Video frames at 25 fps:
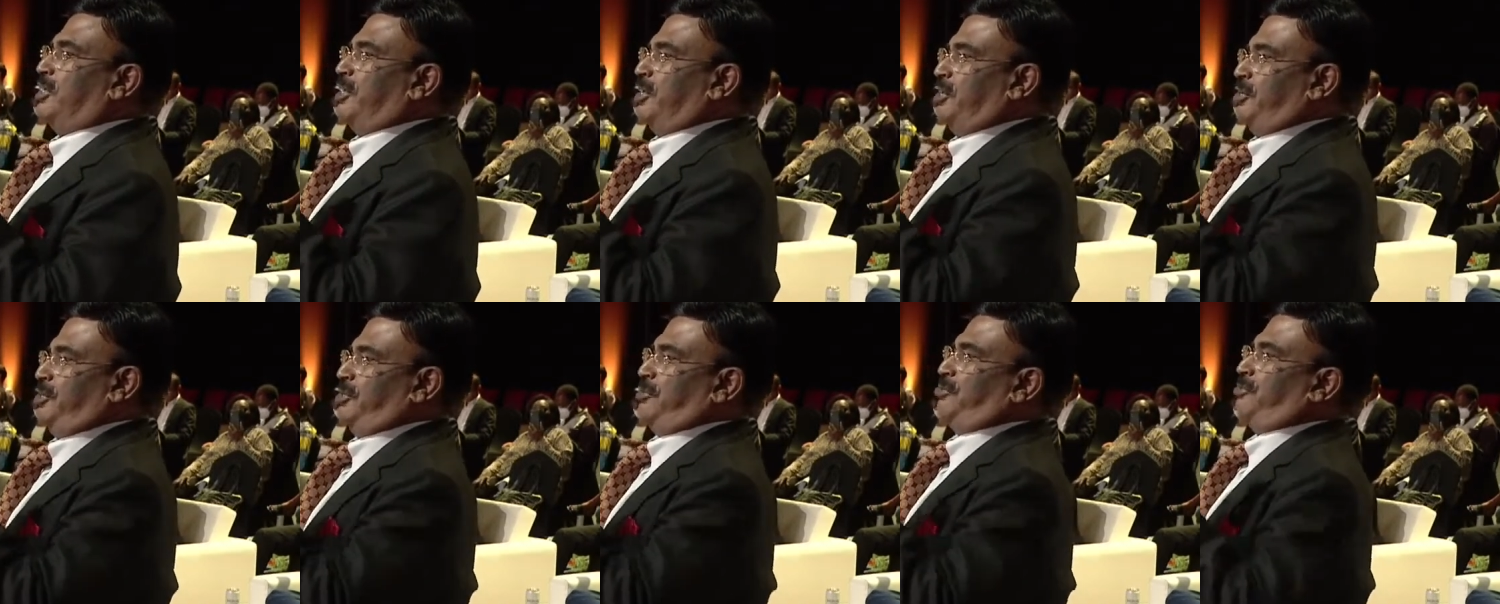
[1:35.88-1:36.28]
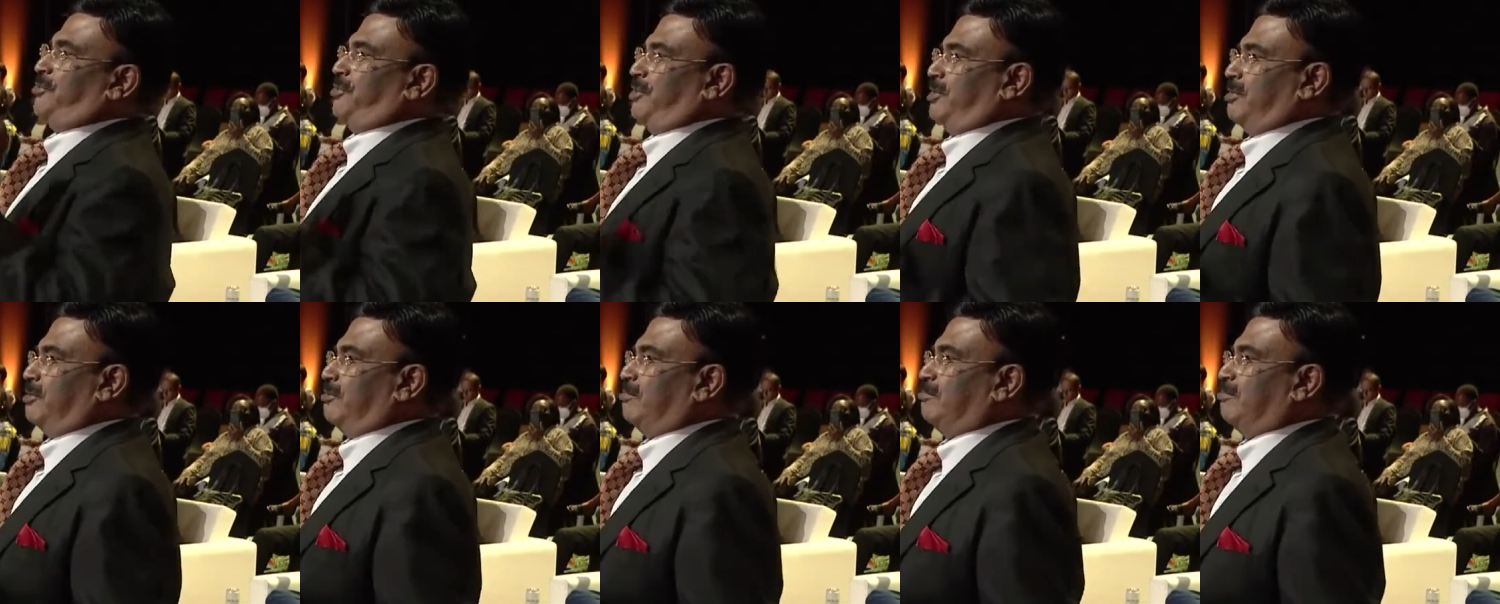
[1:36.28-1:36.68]

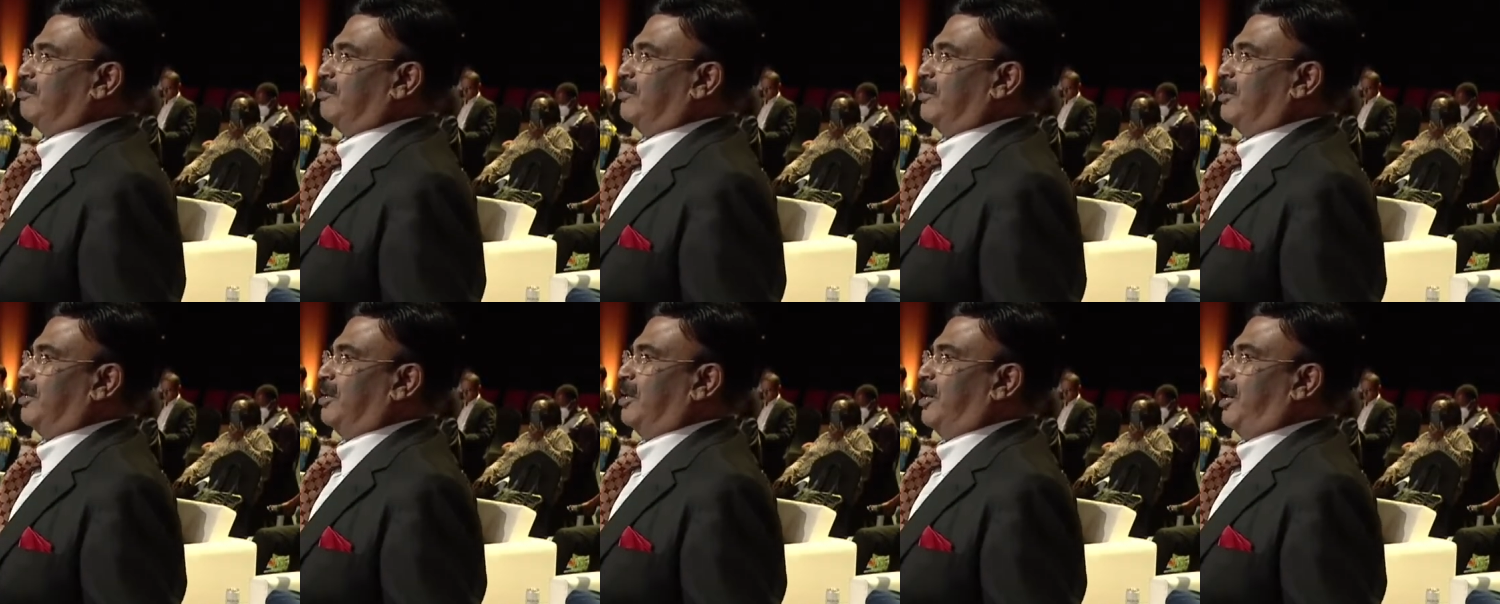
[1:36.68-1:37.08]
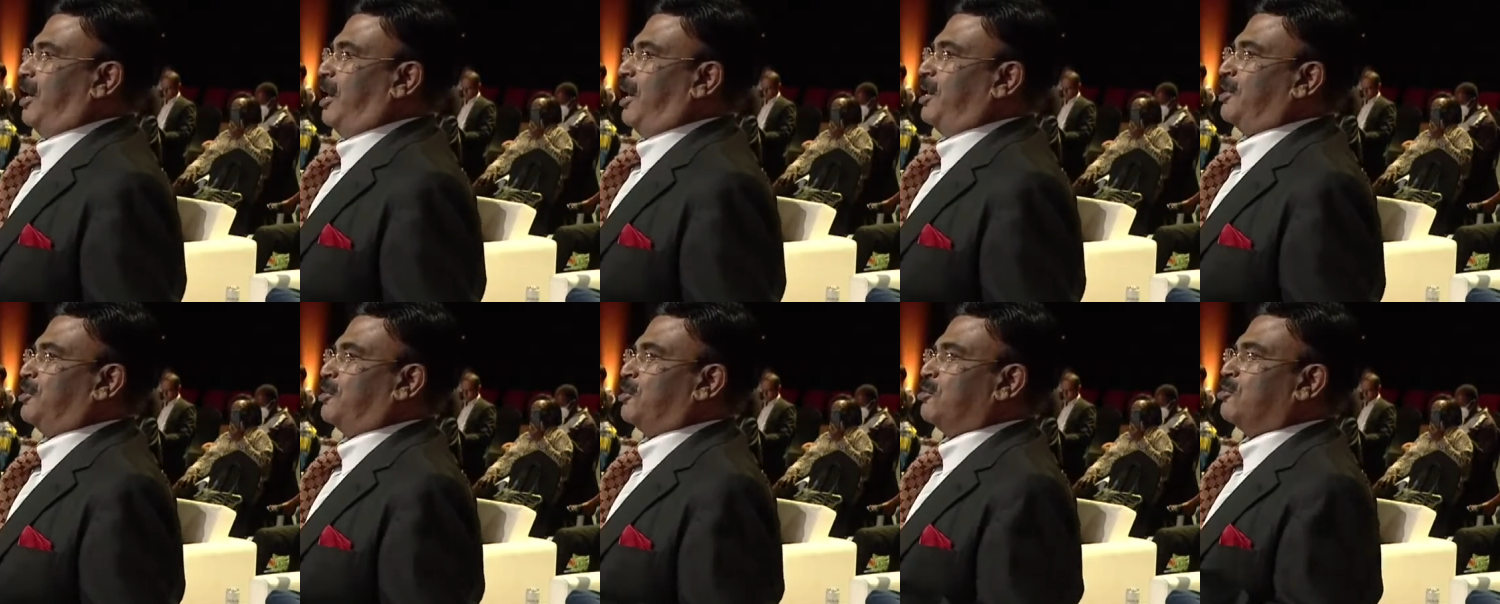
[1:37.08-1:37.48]
industry. Mm-hmm.
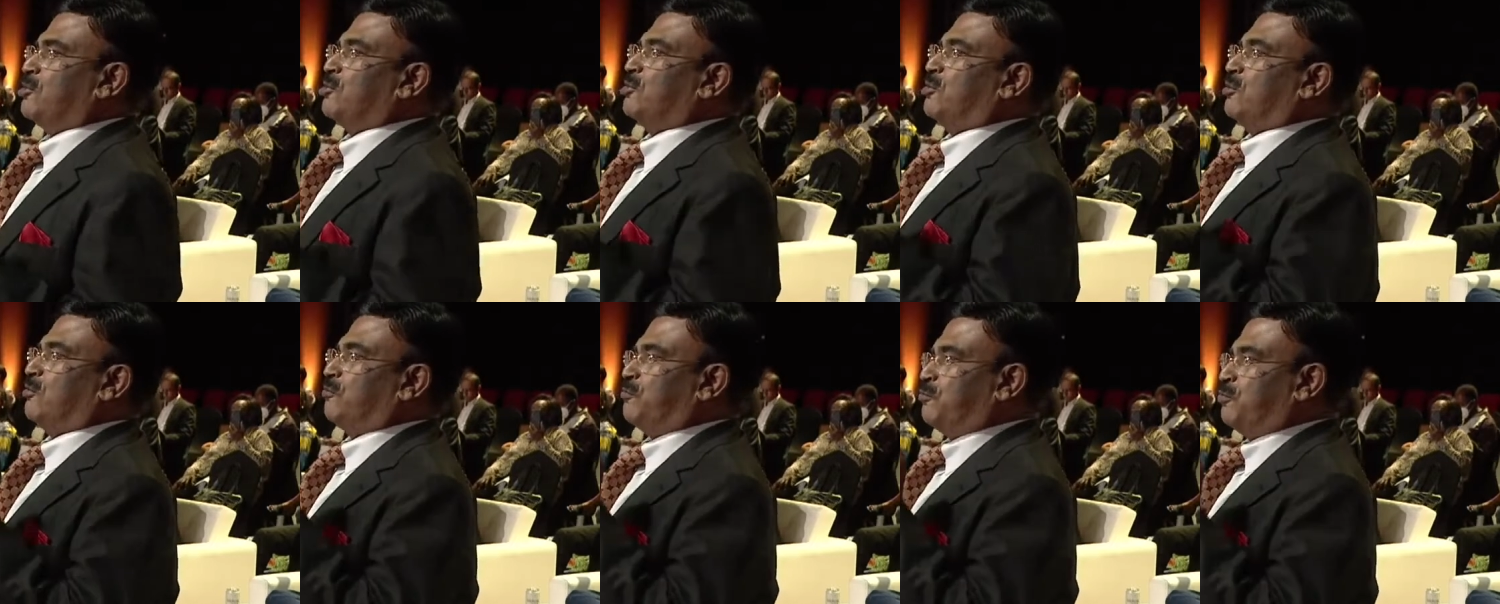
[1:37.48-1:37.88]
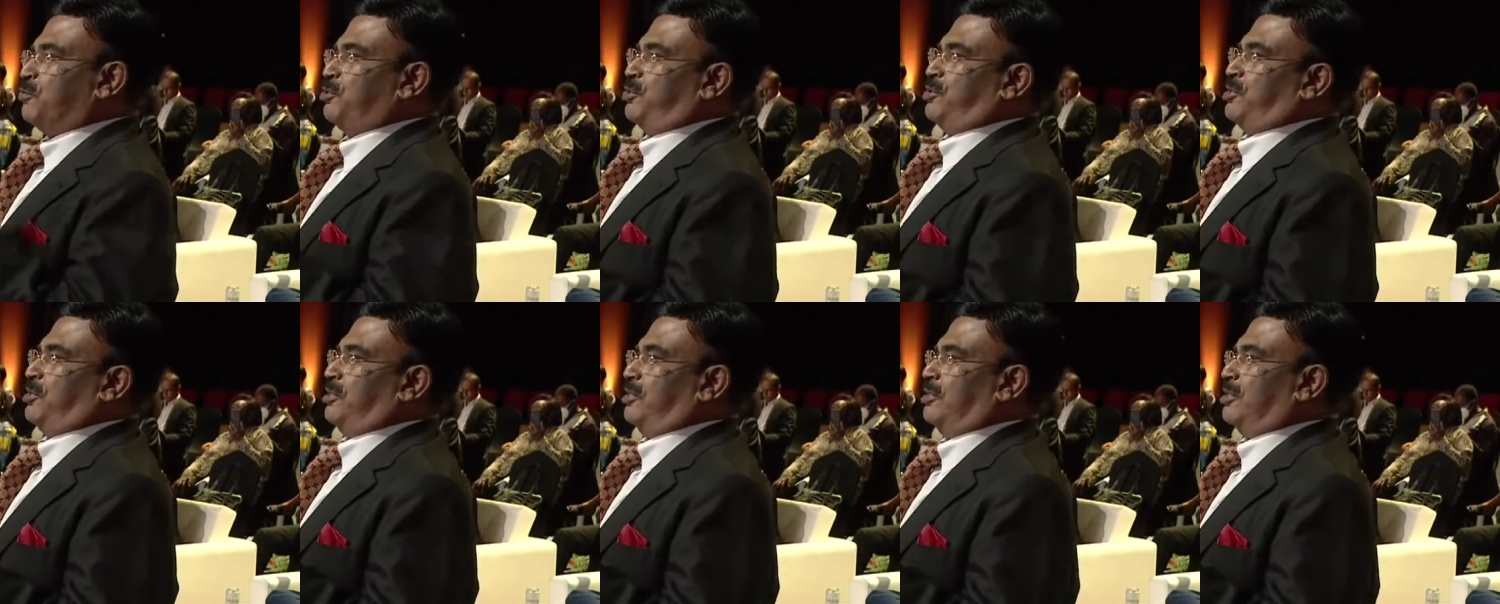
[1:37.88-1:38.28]
And this is the
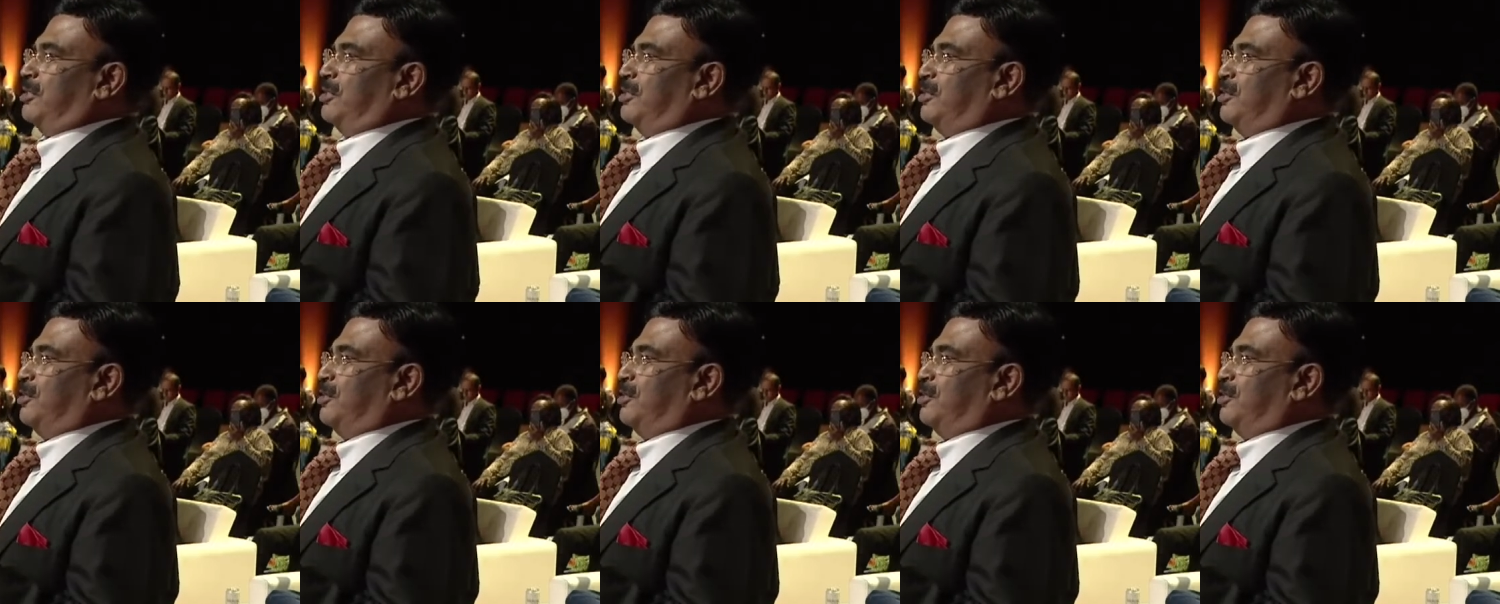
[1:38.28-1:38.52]
future,